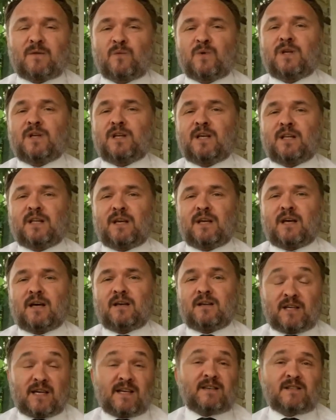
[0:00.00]
that we need here,
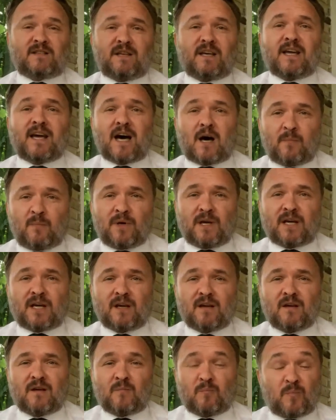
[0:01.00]
yes, they are
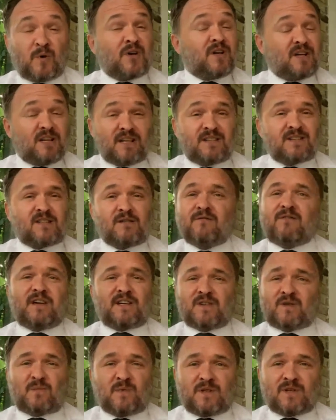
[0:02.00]
big, but it is
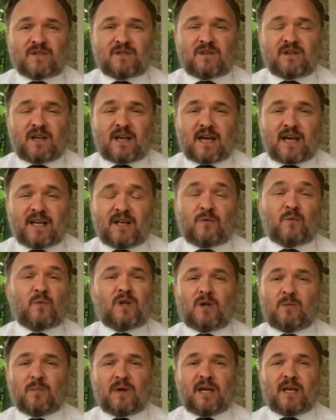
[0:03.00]
investments and it
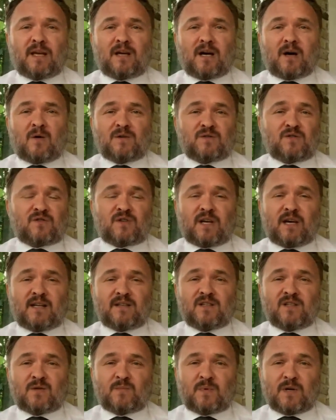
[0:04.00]
will make our
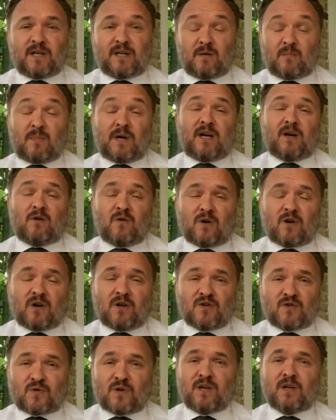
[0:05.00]
societies better. My own
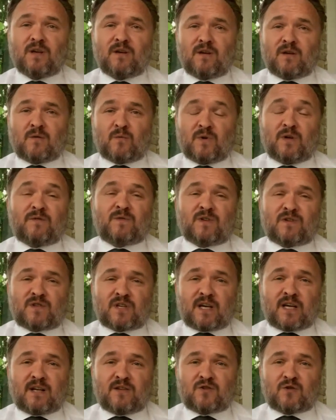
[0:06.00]
country, we've
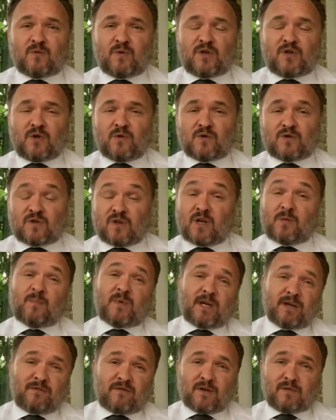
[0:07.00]
decided to reduce not
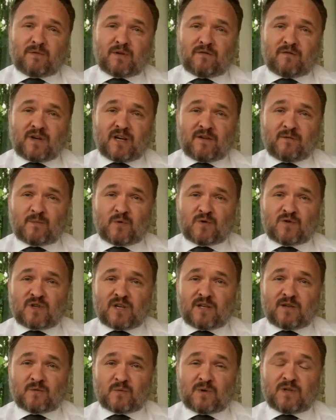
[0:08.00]
by
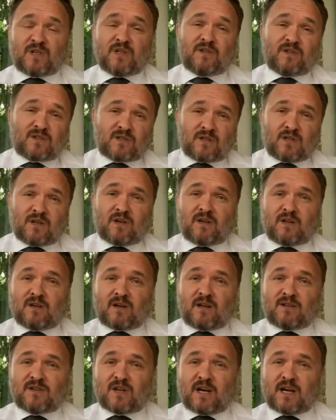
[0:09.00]
55%, which is the
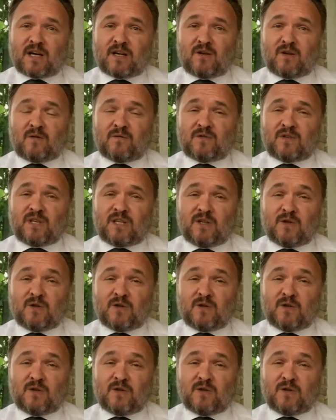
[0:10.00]
target of the